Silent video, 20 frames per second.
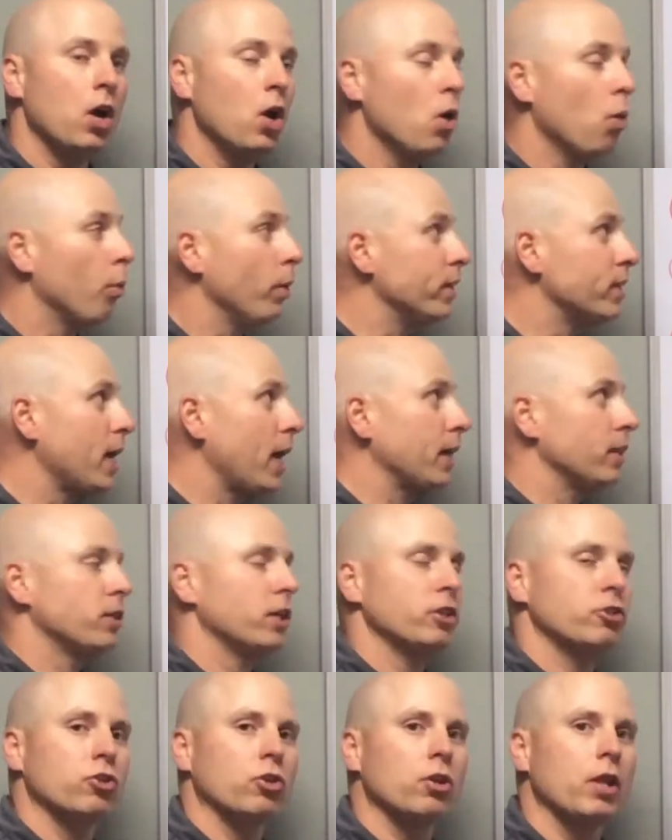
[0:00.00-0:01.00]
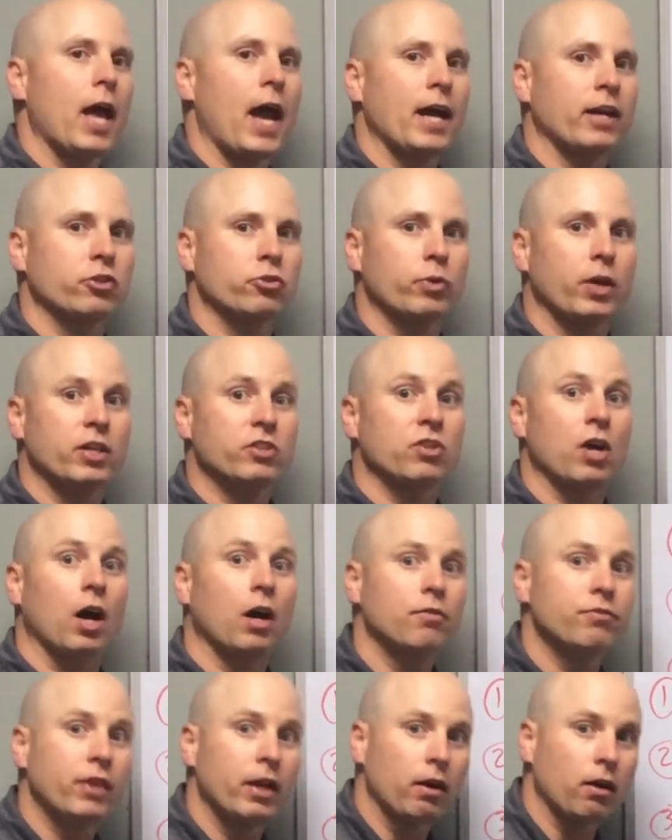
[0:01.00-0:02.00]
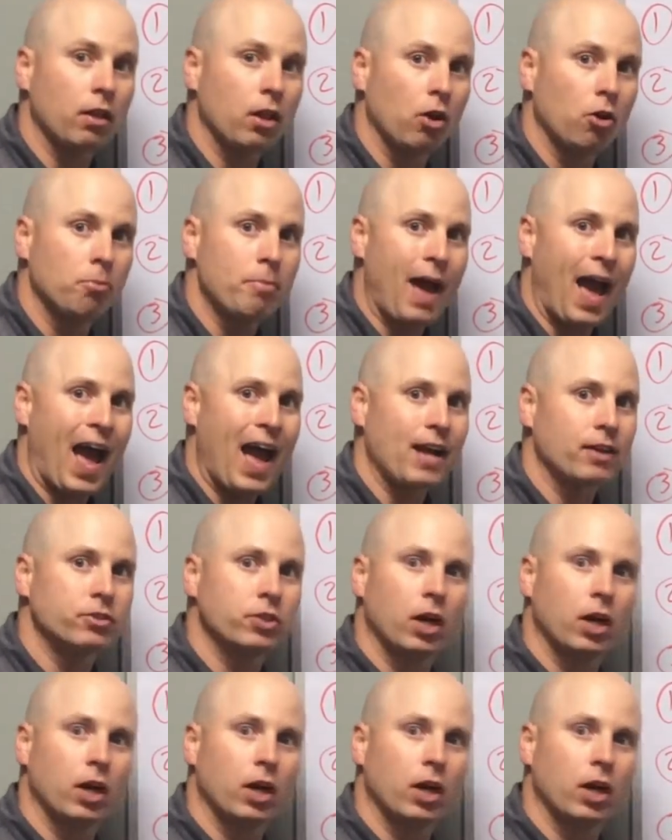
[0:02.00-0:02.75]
we take digital x-rays of their low back